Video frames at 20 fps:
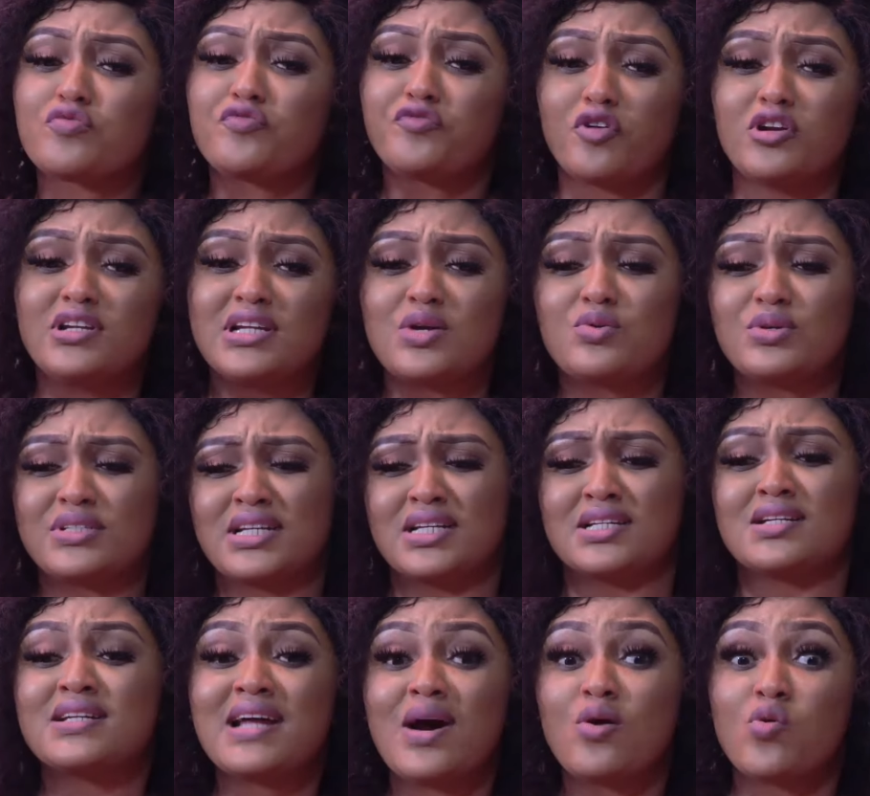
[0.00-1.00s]
to fall in with
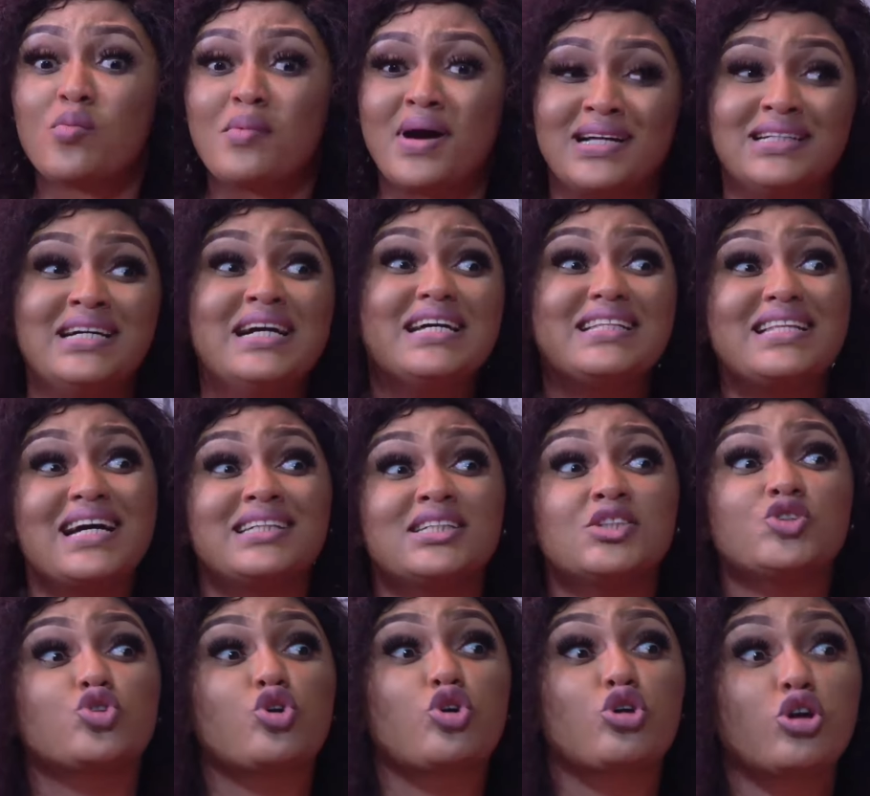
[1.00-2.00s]
another woman that
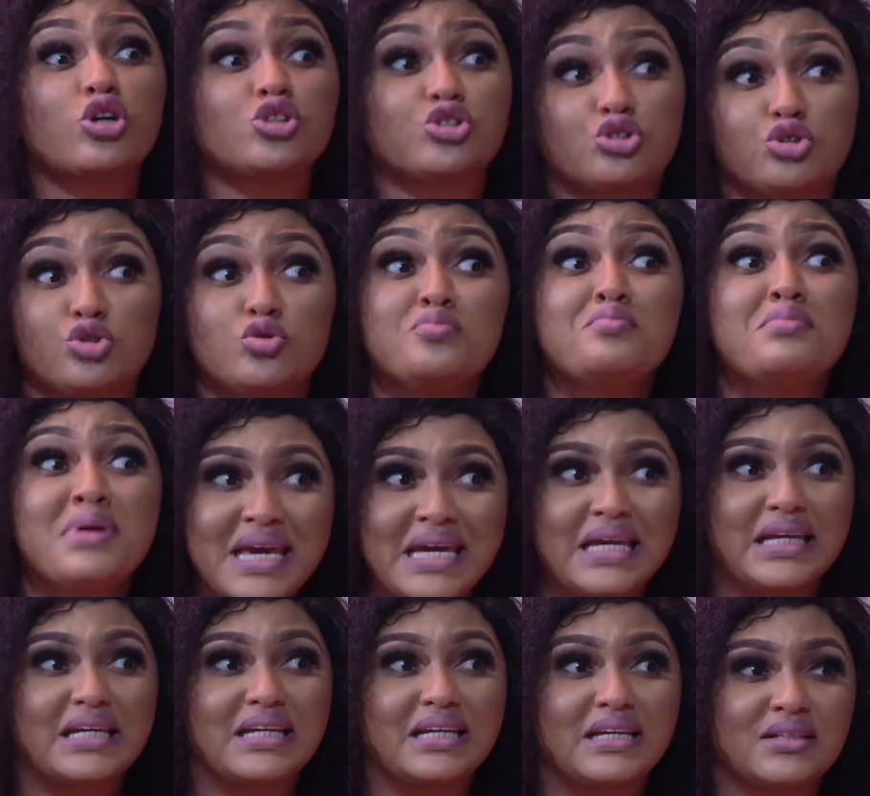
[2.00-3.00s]
is close to
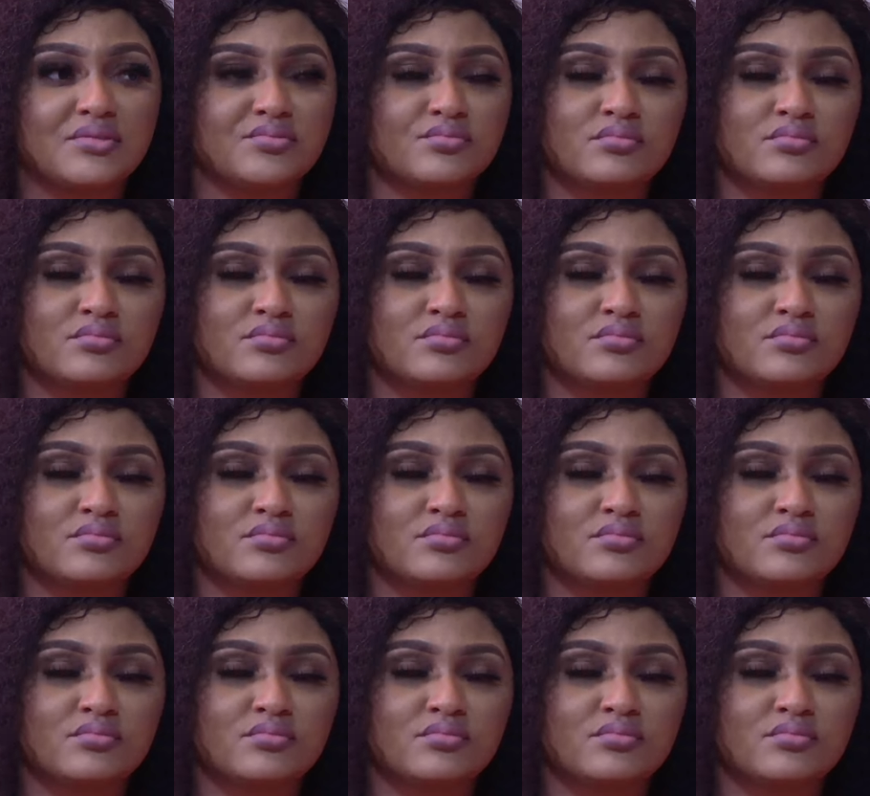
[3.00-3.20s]
me.